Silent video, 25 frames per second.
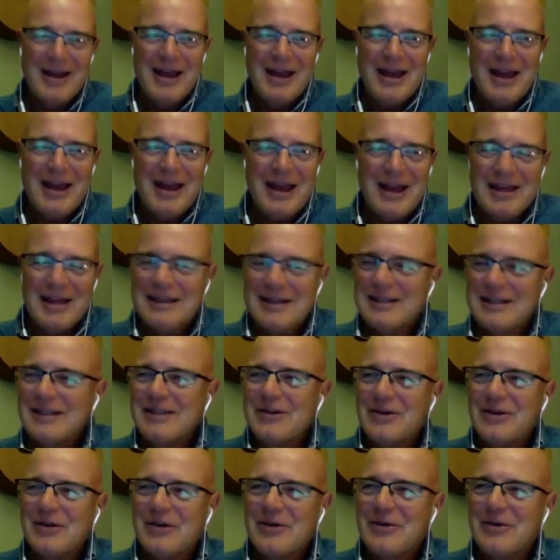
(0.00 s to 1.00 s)
And,
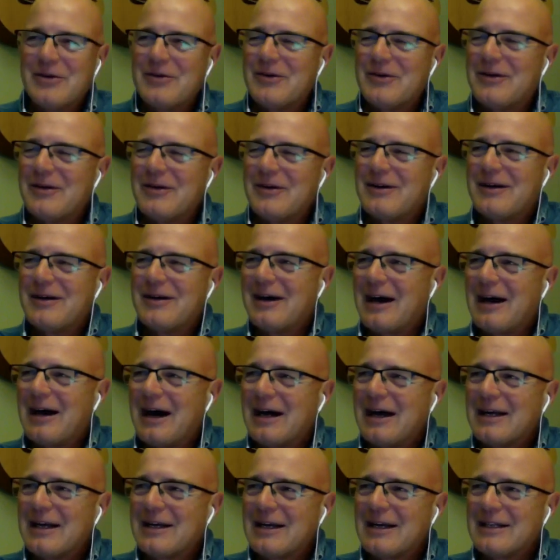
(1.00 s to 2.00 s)

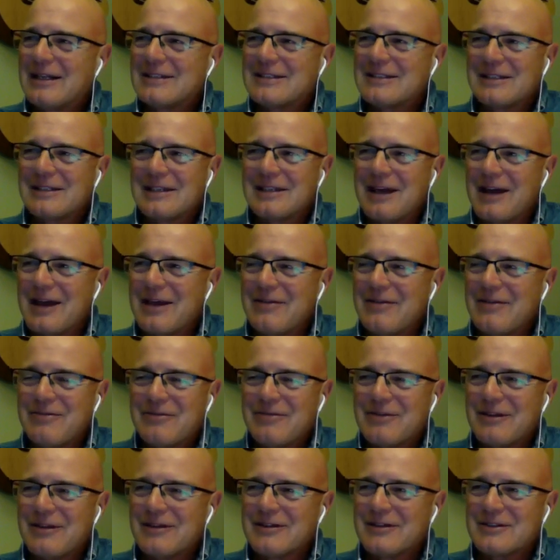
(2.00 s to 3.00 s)
I guess
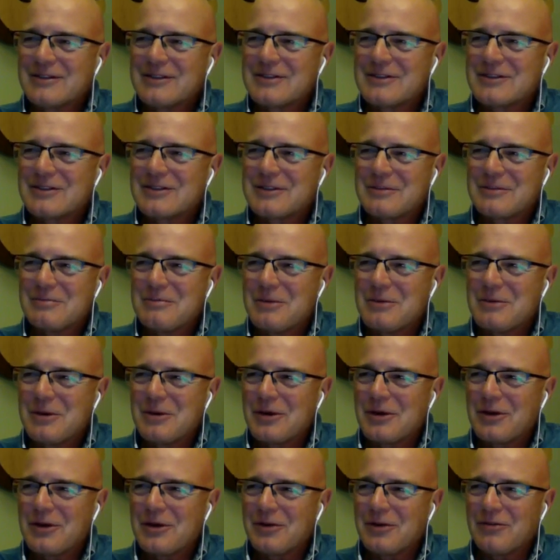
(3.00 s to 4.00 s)
life and just the
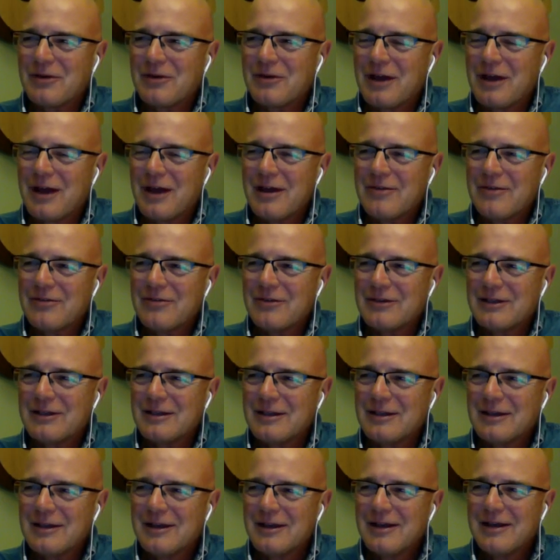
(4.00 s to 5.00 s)
miracle of life
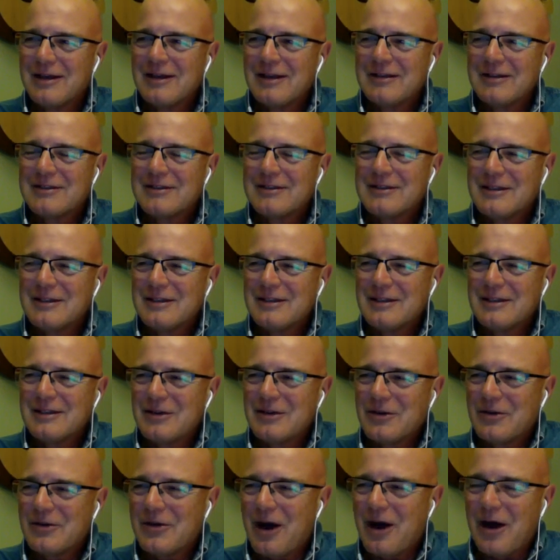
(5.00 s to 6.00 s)
and
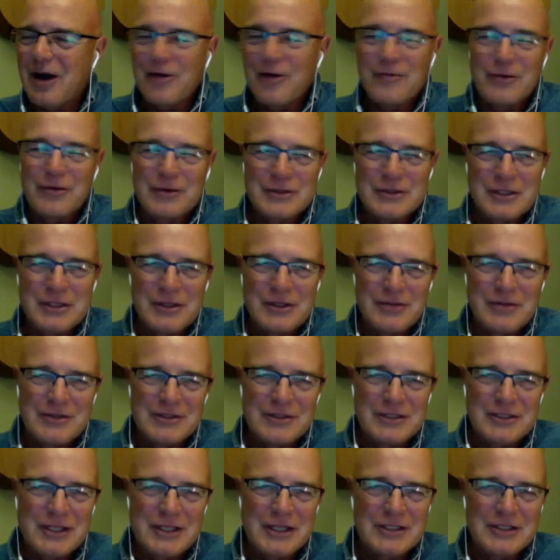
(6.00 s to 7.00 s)
our version of the
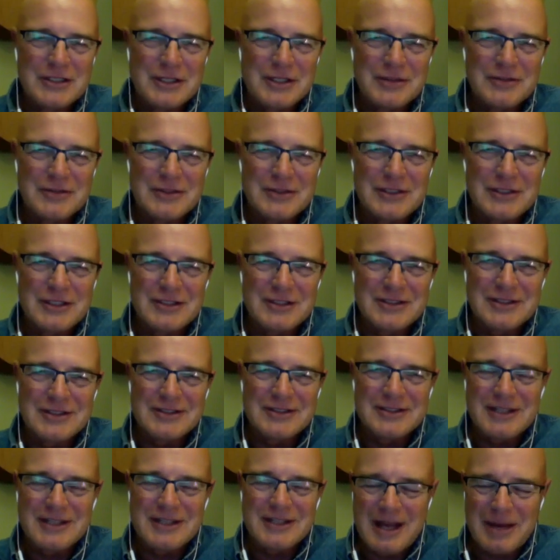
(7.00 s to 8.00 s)
changing of
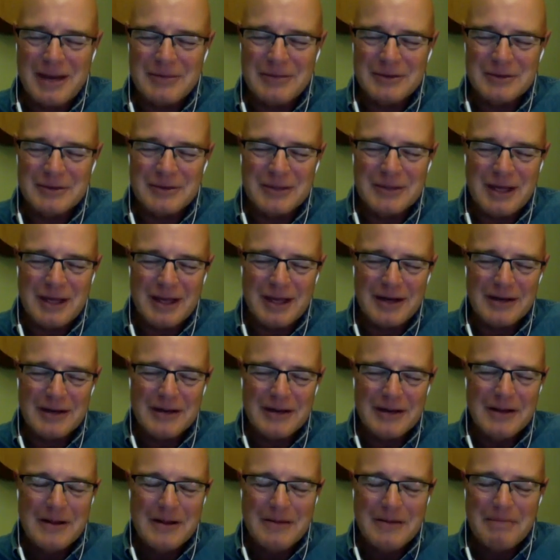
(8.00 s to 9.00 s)
seasons that happens with that
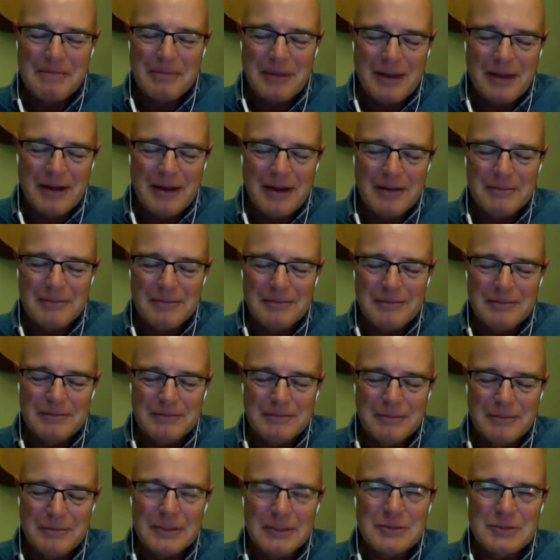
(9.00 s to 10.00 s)

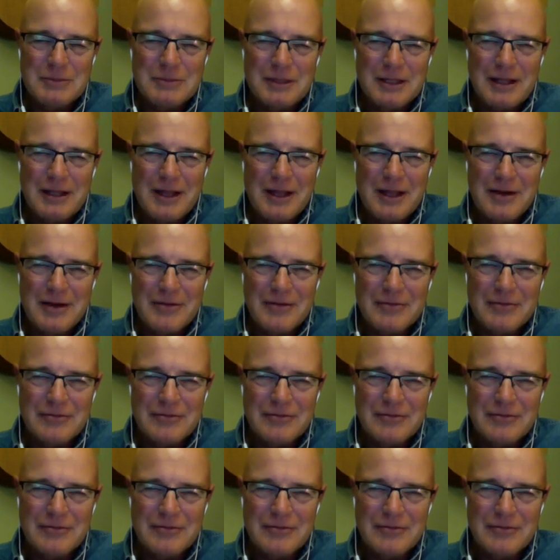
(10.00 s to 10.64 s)
brings me a lot of